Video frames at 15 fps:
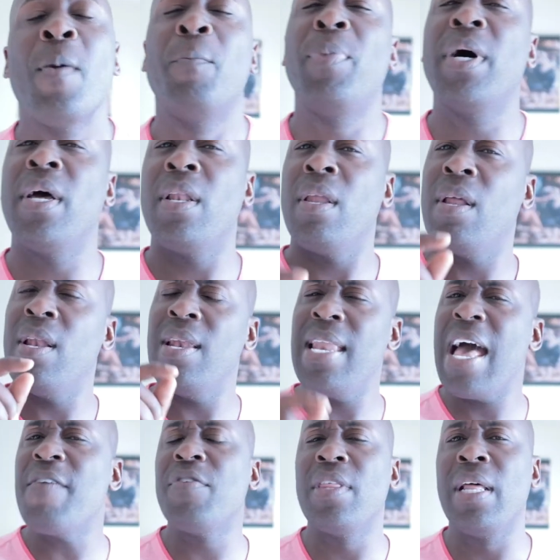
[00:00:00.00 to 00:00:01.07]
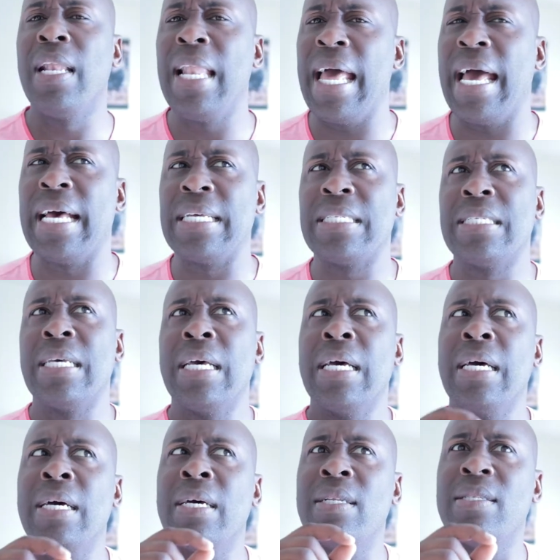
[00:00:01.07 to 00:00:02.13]
But nevertheless,
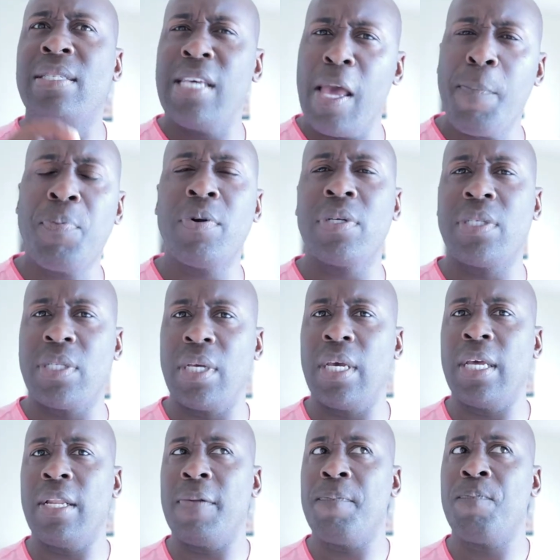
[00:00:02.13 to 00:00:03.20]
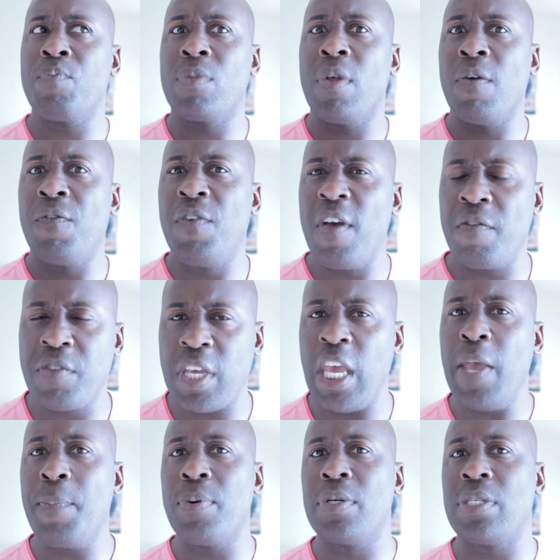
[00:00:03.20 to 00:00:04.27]
10%,
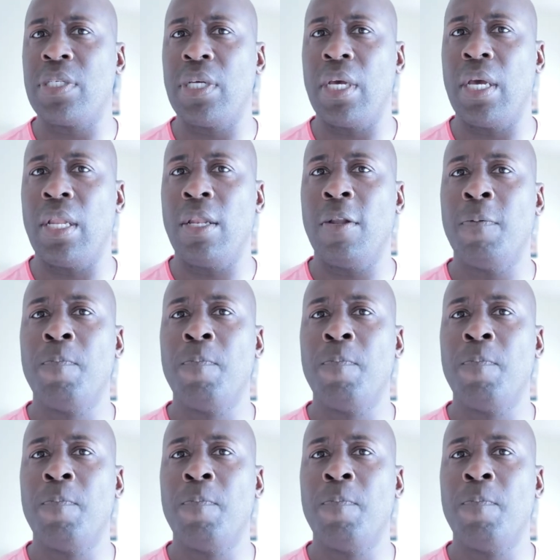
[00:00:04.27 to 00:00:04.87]
15%,